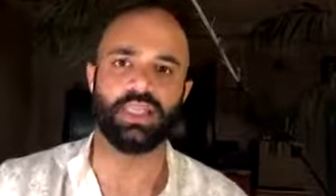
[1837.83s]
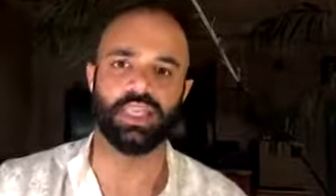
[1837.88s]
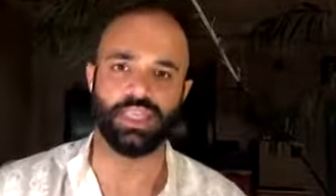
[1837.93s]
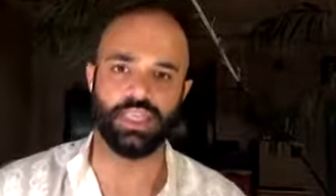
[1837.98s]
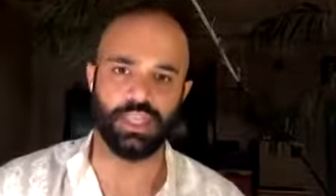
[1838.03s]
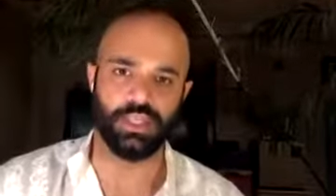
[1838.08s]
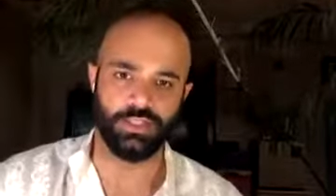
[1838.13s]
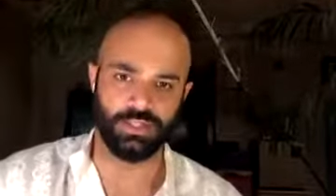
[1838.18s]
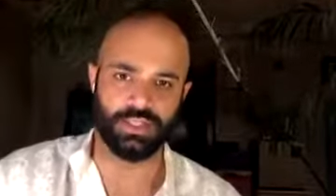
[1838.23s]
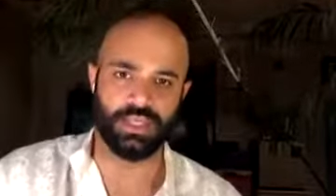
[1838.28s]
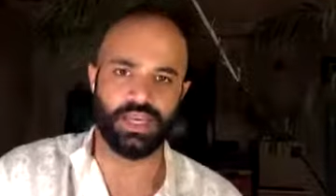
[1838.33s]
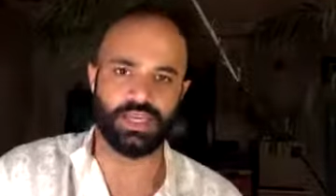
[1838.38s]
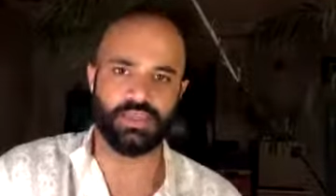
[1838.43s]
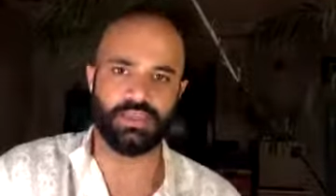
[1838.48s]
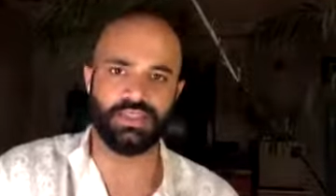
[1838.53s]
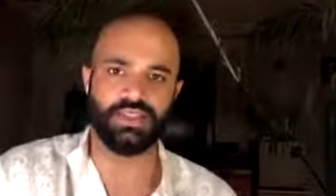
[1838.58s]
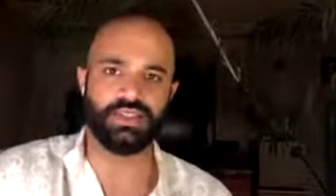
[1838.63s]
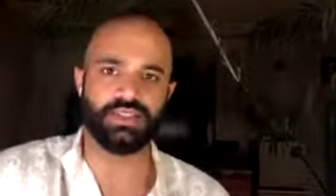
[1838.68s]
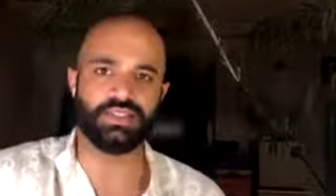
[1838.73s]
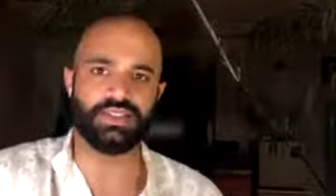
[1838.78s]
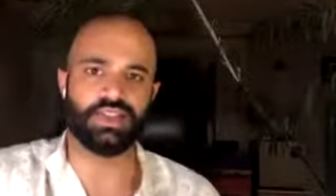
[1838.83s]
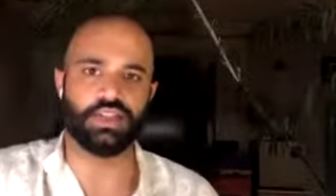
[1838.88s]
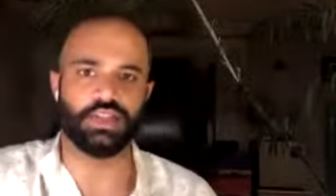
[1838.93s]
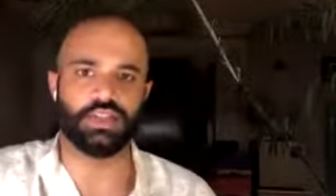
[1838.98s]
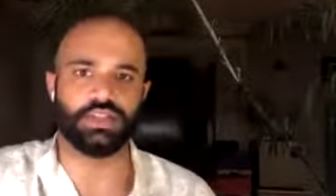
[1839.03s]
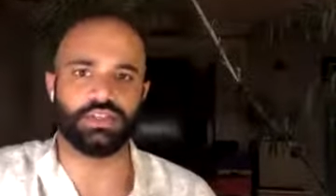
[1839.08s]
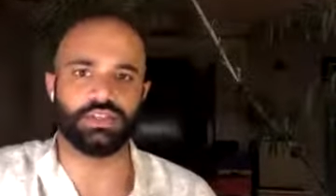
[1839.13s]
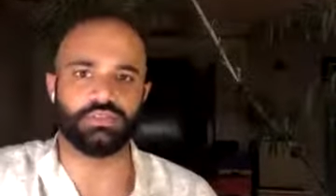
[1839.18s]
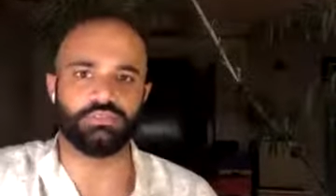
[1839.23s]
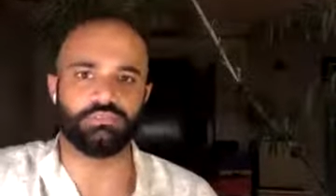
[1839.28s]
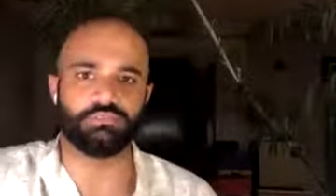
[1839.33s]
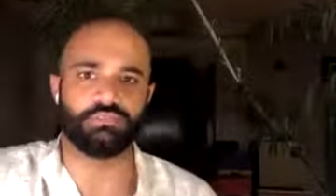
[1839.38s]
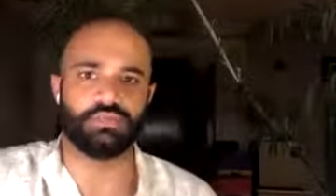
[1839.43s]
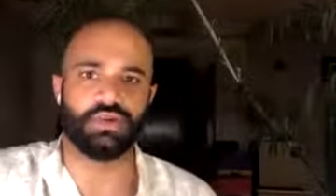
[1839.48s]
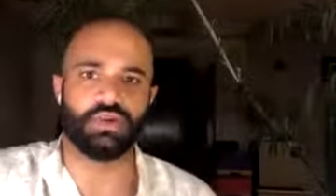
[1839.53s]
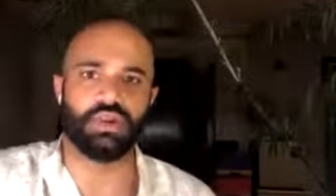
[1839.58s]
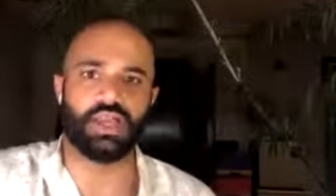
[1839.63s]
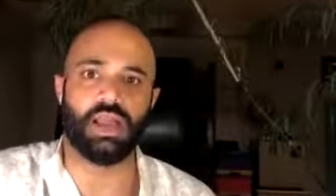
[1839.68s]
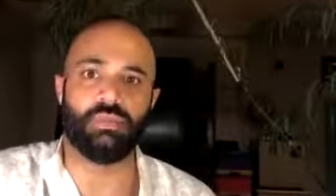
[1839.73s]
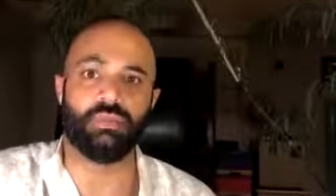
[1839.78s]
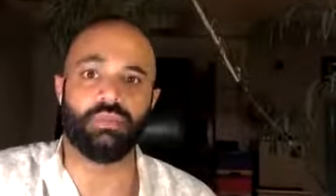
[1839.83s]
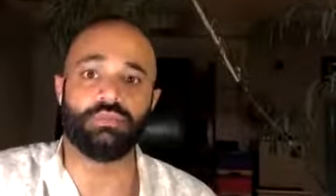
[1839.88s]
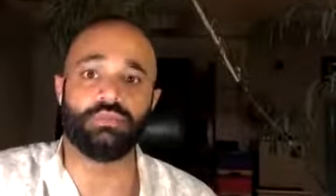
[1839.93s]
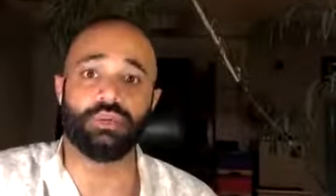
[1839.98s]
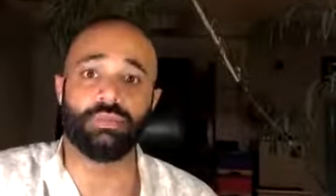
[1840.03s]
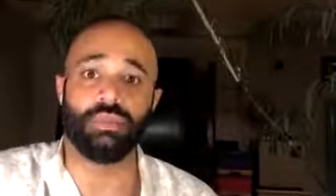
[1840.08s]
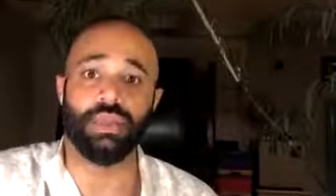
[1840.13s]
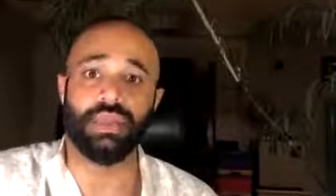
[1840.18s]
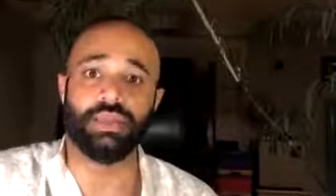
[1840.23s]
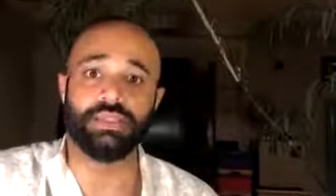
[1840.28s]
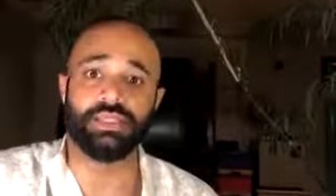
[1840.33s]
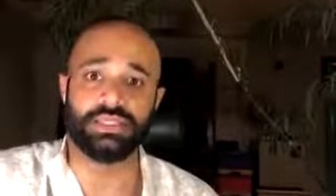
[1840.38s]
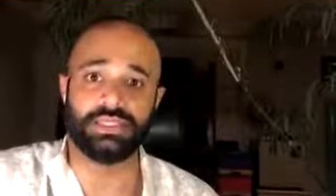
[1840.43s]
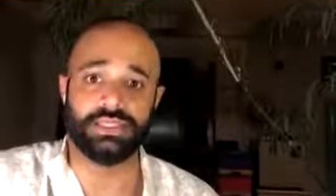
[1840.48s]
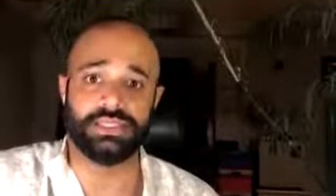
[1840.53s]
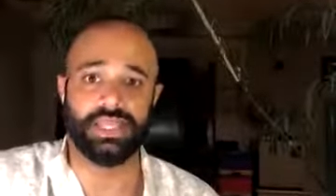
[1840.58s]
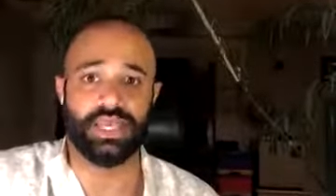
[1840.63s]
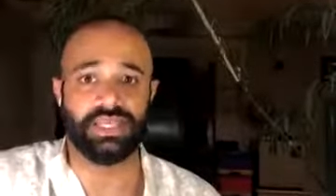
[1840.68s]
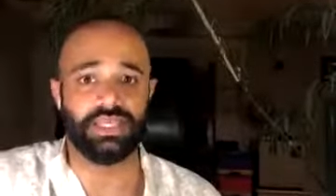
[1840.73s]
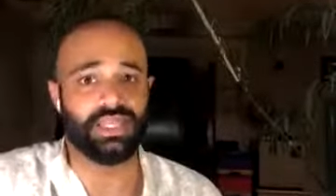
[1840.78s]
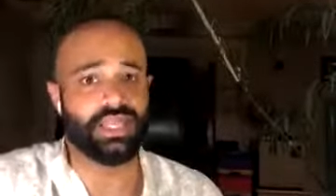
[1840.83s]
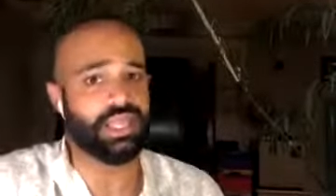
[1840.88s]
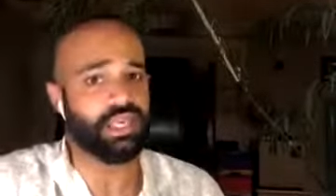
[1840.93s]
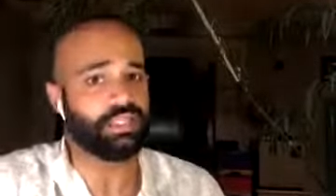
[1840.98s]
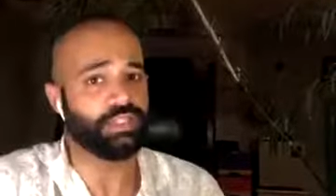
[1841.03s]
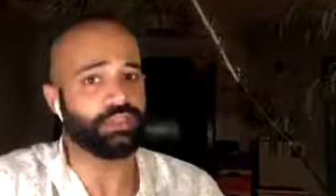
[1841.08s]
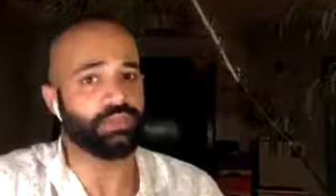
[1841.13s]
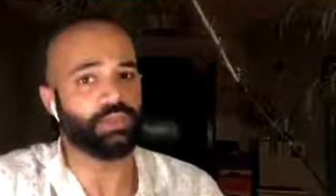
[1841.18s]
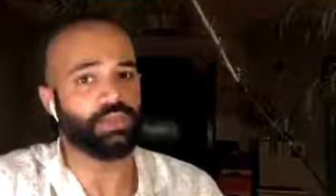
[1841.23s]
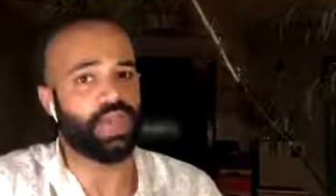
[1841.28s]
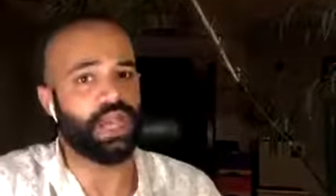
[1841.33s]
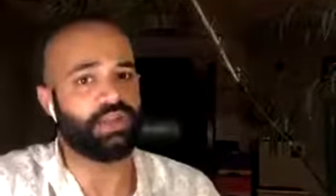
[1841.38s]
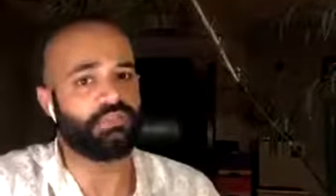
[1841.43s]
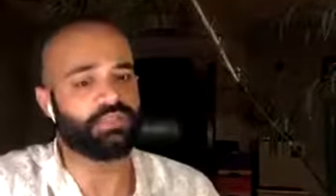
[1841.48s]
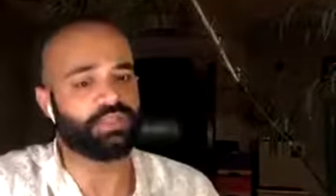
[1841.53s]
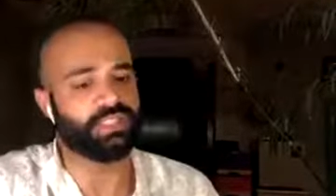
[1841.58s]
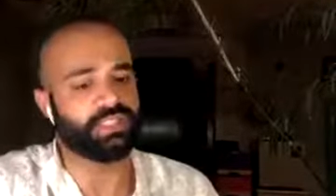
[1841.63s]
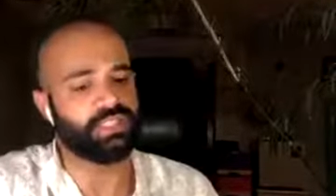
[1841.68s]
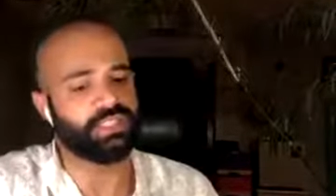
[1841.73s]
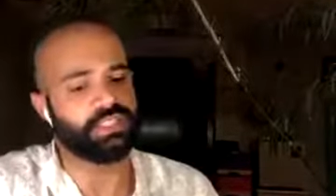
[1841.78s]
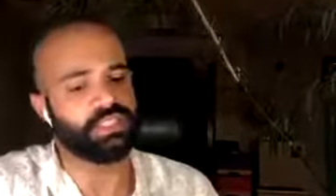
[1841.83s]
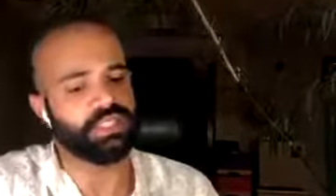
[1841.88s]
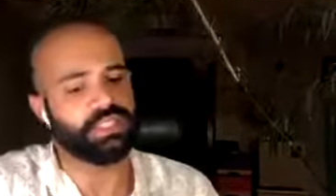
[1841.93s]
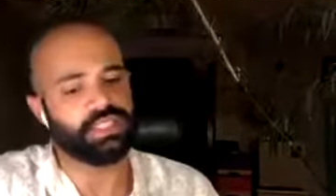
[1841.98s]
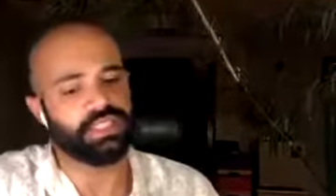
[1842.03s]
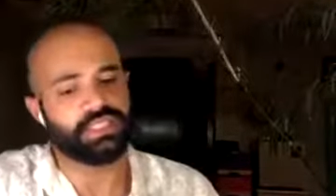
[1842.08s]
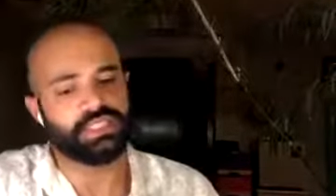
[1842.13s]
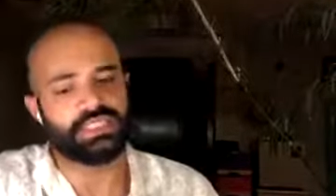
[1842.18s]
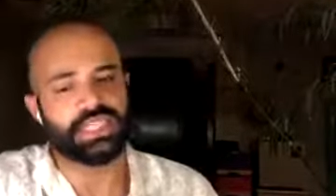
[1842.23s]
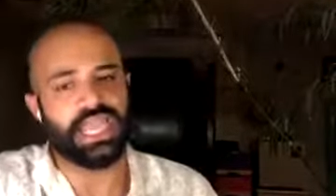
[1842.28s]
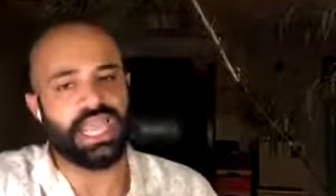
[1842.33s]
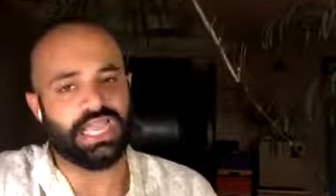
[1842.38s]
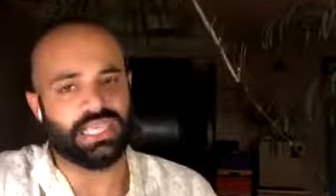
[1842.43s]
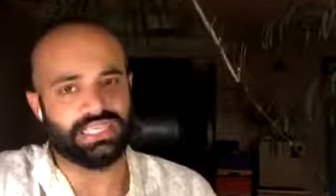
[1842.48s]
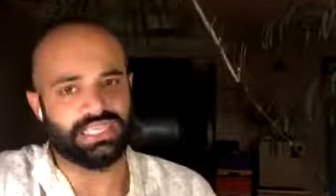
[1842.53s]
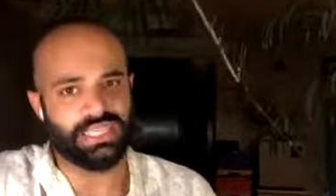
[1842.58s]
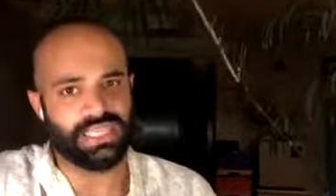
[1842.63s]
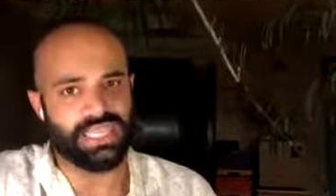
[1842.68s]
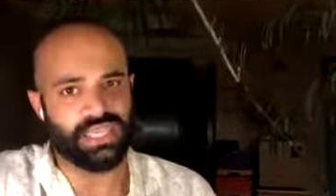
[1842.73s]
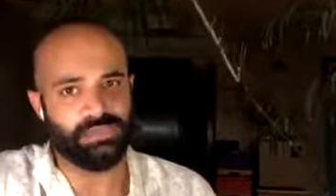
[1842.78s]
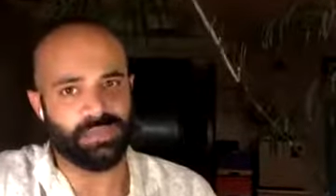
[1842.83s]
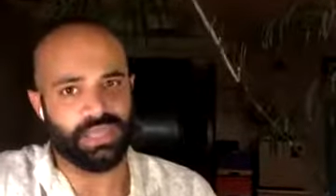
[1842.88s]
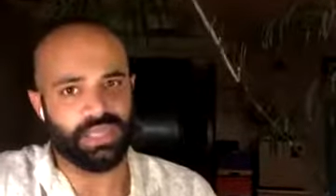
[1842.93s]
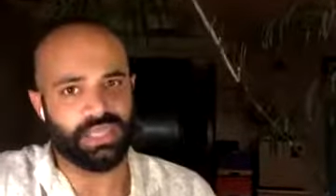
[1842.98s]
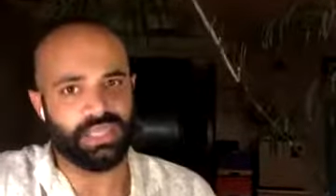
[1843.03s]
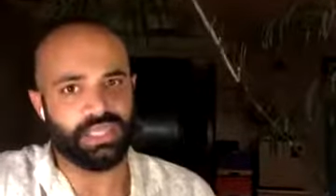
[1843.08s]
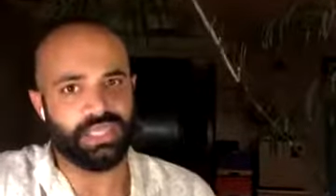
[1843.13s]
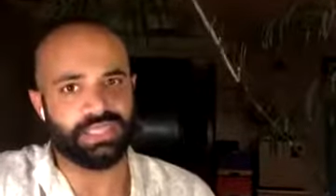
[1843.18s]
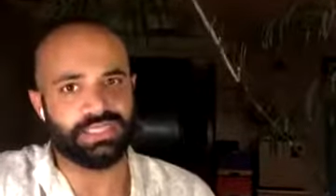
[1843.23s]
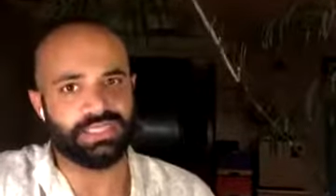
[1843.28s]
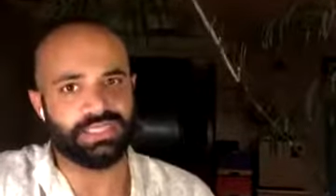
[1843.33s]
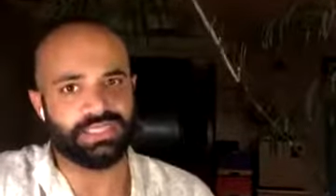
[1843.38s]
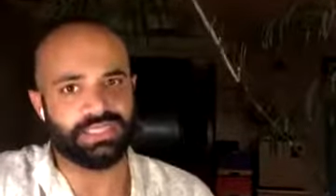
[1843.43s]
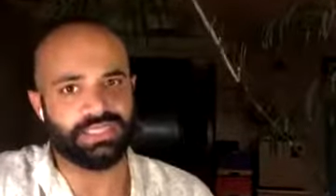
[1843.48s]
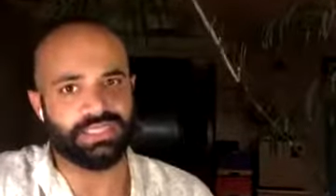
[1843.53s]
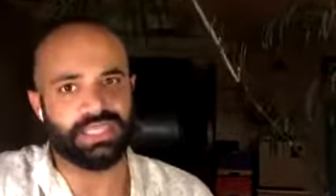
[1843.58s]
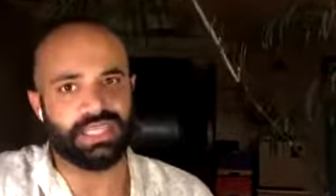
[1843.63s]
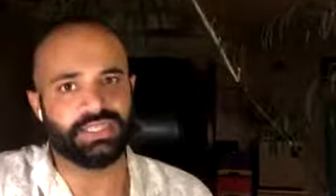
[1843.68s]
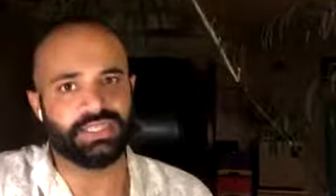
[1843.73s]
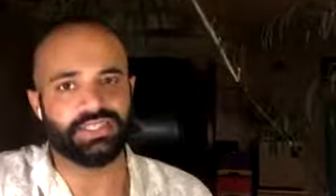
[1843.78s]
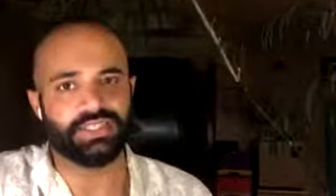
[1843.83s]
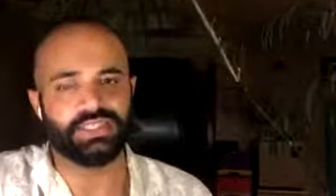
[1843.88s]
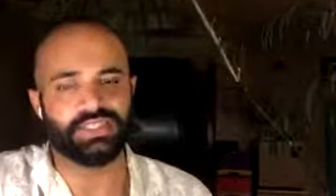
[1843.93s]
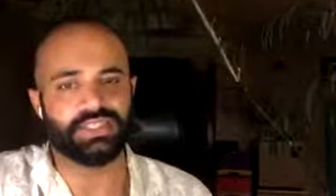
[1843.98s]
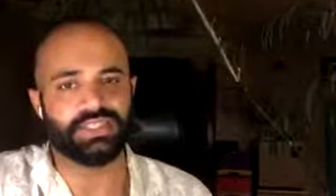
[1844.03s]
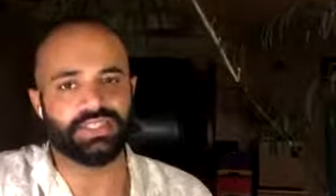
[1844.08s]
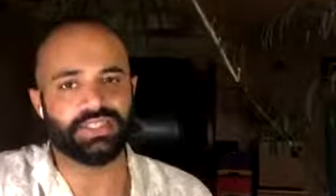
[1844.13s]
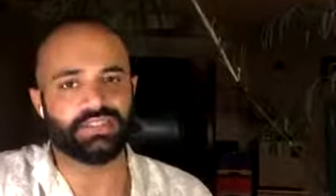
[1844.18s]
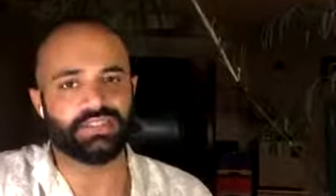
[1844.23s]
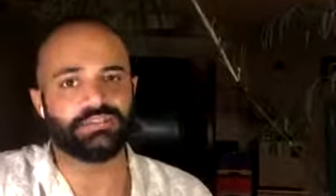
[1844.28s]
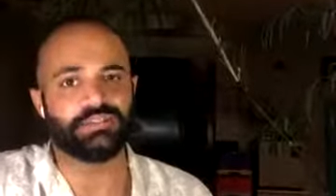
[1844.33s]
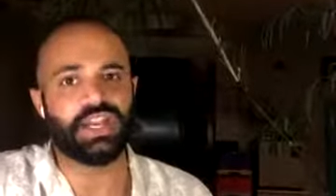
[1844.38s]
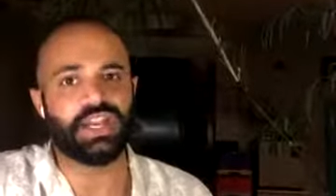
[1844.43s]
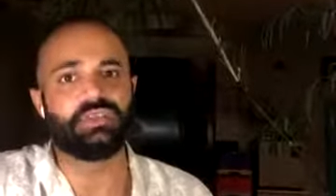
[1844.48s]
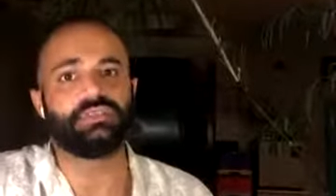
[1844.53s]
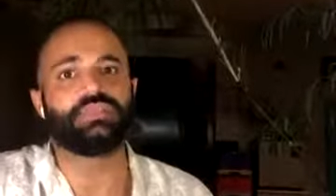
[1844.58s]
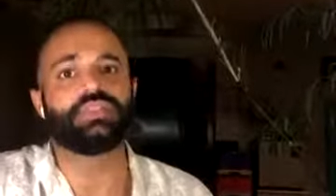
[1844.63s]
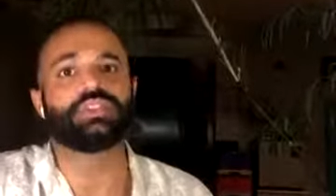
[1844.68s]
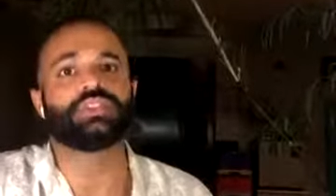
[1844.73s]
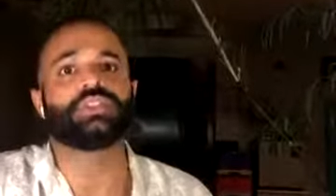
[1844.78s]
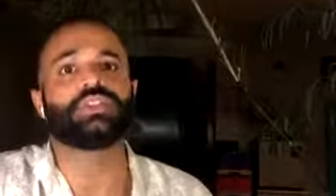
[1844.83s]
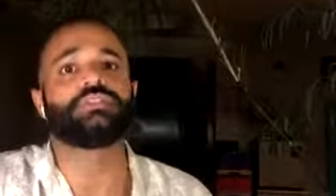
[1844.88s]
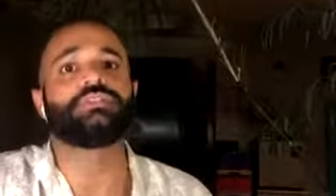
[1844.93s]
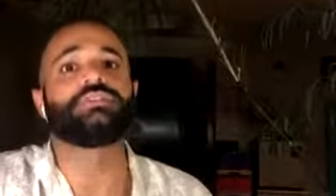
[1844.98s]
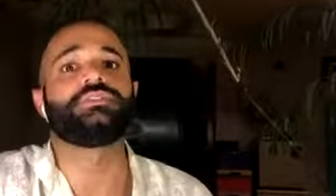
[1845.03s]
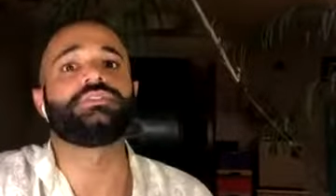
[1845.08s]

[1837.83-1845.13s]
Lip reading: things like these are coming from England, and they do have a little tag saying made in England. And then this is a fragment of